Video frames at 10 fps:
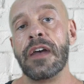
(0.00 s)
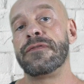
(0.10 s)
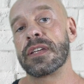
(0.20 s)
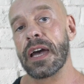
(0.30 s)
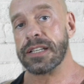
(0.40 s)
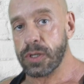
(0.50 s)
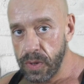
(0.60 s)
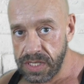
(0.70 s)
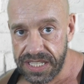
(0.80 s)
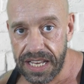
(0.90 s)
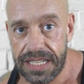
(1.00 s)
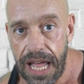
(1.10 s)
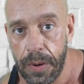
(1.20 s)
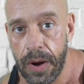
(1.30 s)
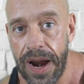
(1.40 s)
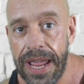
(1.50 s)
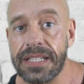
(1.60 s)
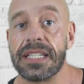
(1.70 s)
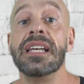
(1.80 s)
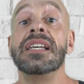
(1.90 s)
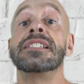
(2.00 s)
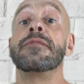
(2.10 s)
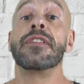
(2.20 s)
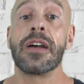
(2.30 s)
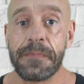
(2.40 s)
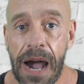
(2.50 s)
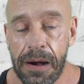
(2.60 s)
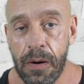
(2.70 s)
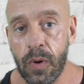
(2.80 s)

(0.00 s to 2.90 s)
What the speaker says: If you're going towards the lower end, something like power